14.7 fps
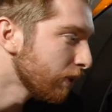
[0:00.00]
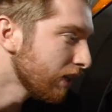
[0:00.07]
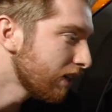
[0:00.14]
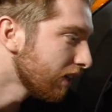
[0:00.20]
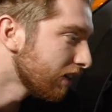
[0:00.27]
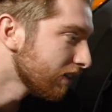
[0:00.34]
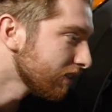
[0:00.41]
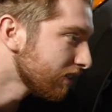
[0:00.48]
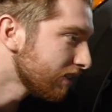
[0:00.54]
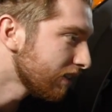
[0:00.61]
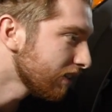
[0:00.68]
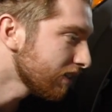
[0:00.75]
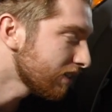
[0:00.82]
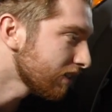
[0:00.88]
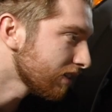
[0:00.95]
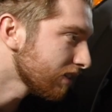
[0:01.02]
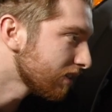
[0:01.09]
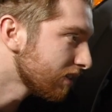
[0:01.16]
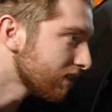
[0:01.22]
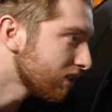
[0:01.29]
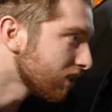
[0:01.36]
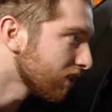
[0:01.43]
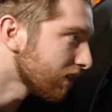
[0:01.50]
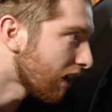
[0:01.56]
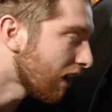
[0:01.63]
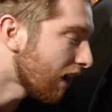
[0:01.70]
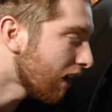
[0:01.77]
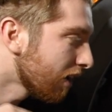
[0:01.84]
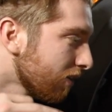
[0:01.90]
Because this is just,
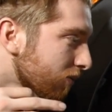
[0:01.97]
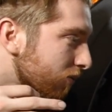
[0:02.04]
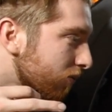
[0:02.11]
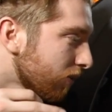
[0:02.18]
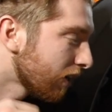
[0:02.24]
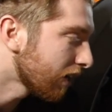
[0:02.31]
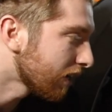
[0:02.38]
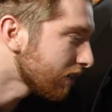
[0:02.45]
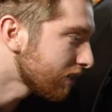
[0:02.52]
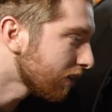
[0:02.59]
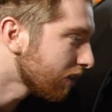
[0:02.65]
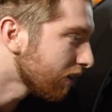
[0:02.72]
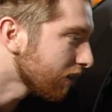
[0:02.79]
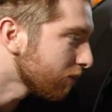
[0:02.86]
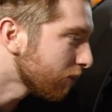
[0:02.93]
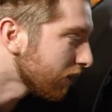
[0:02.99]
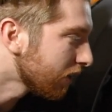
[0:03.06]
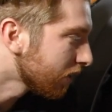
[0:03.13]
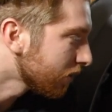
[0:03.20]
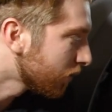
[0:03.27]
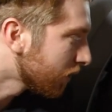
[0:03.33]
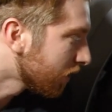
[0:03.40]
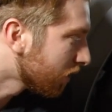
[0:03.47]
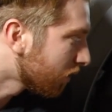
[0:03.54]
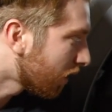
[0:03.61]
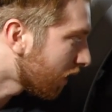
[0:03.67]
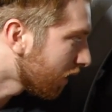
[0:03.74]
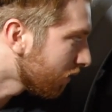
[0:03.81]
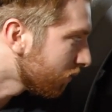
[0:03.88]
like I said at the beginning of this video,
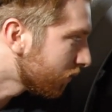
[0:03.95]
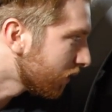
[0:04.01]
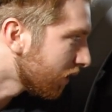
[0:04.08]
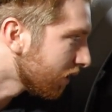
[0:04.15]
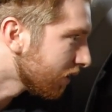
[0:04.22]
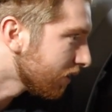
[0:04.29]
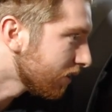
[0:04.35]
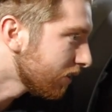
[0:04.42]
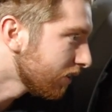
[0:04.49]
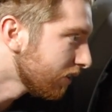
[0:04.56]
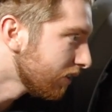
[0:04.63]
I've done